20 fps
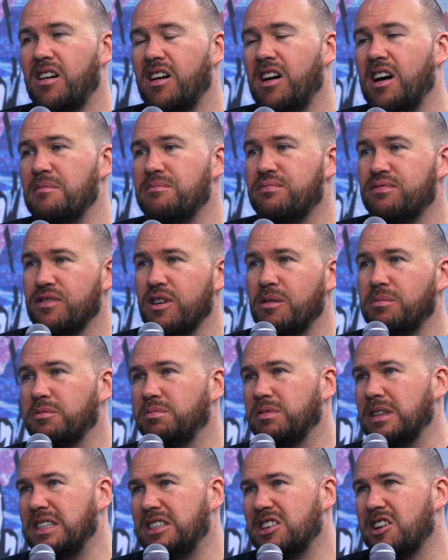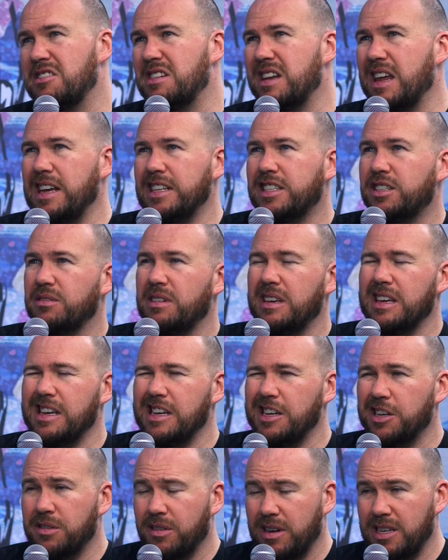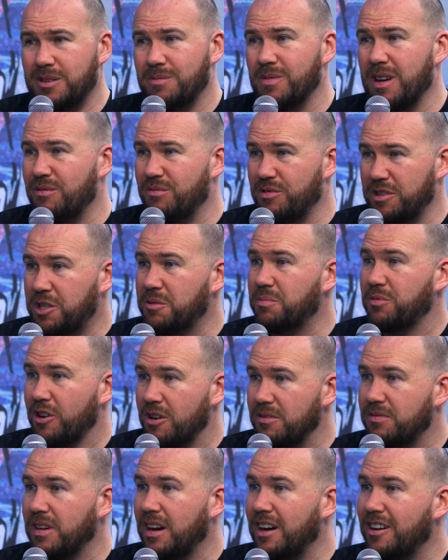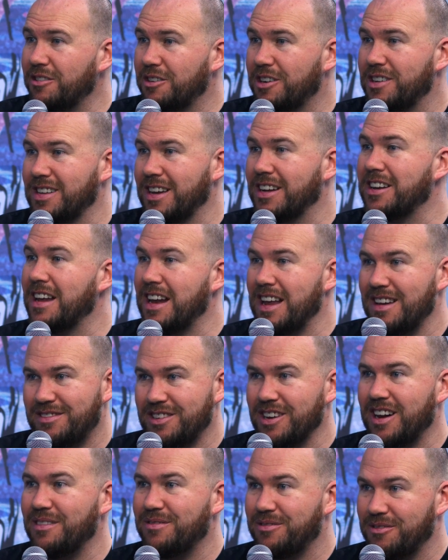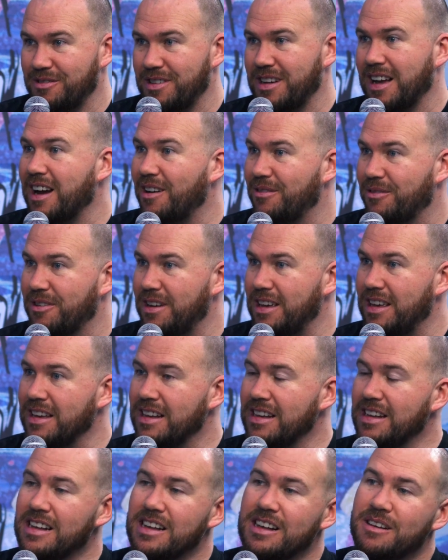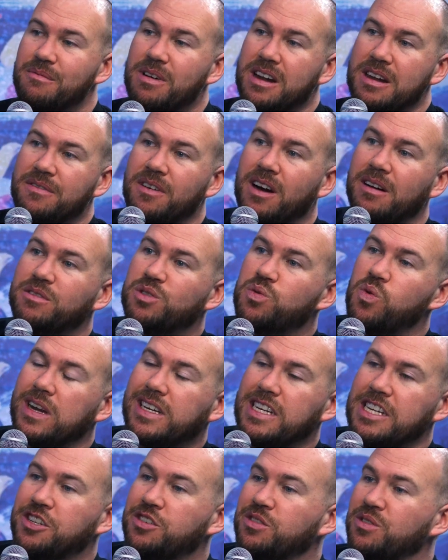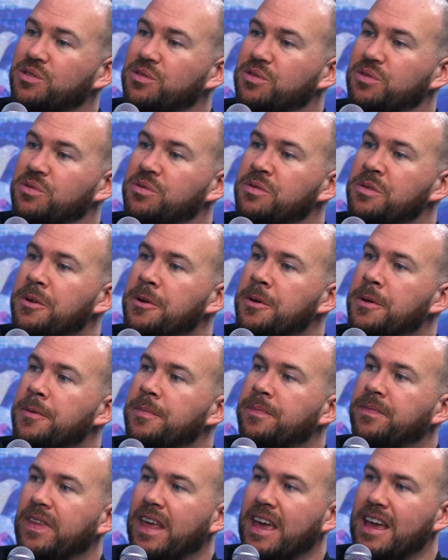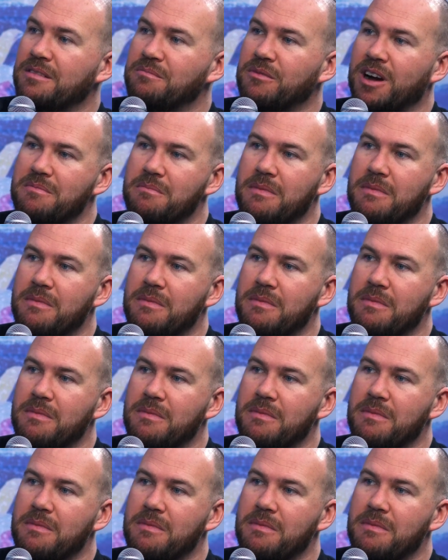I probably don't need to increase my risk profile because I don't have time for recovery. But if I'm 22 and my